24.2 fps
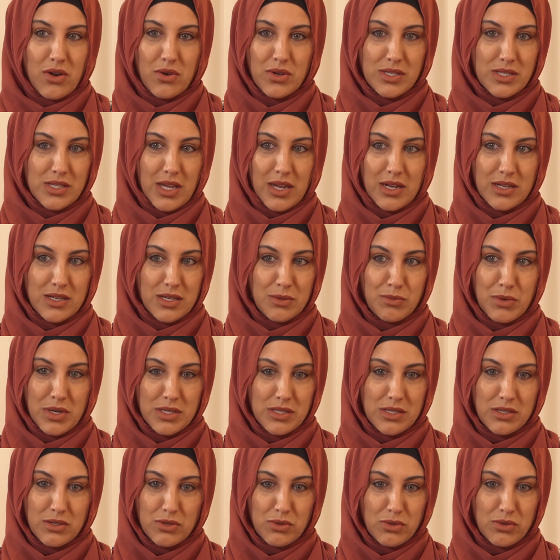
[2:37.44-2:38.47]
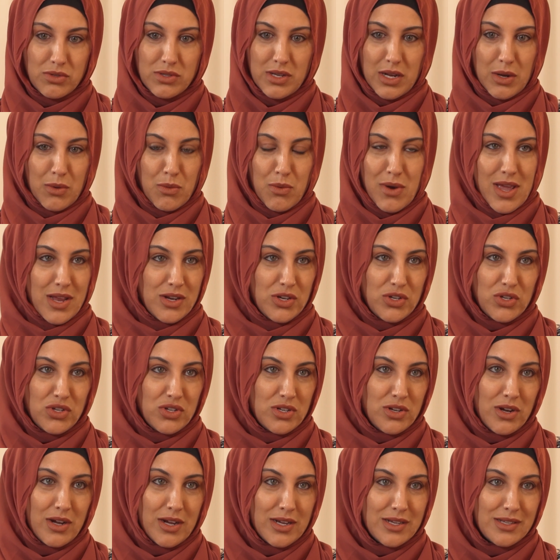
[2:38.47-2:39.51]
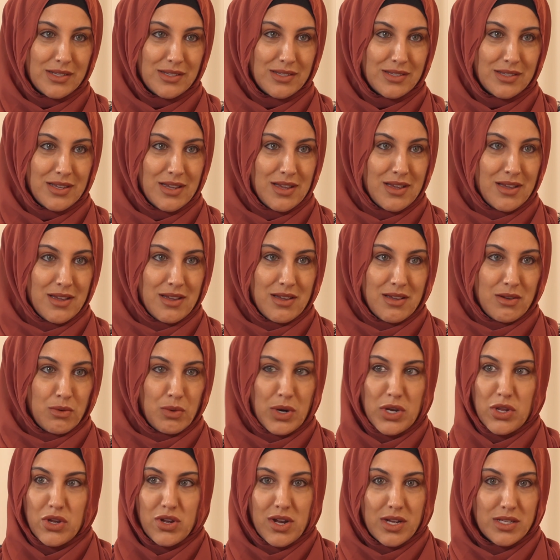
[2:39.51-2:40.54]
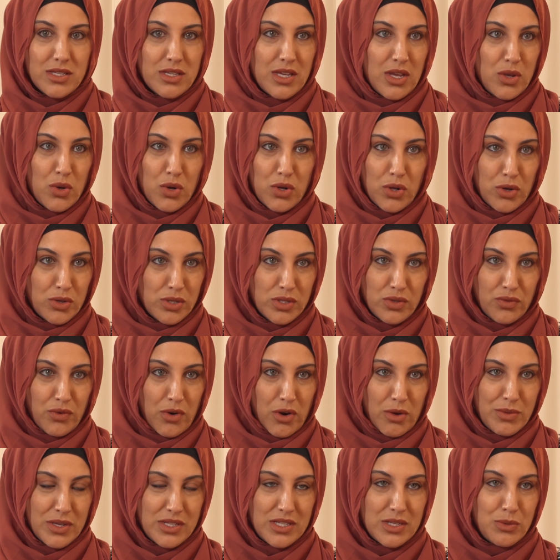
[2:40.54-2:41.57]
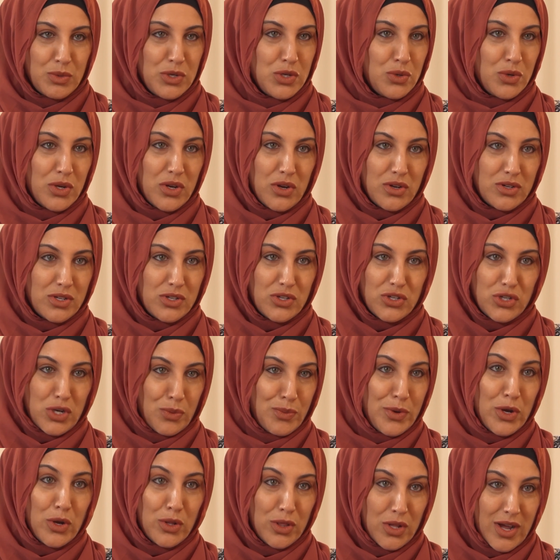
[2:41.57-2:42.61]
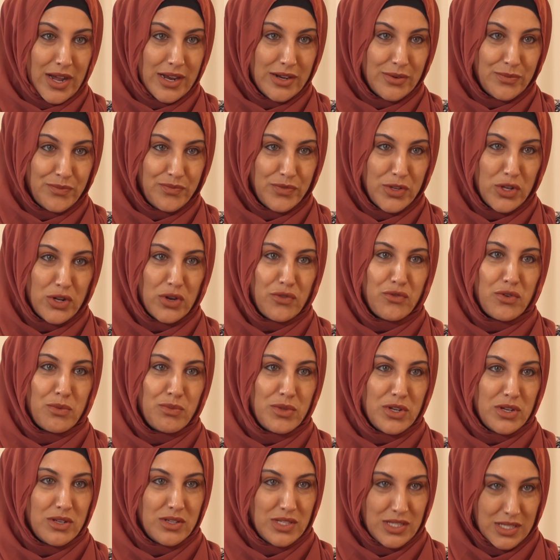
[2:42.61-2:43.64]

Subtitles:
I was saying to my sister-in-law, like, where do you guys get your clothes from? They said, we're doing shopping online, you know, from the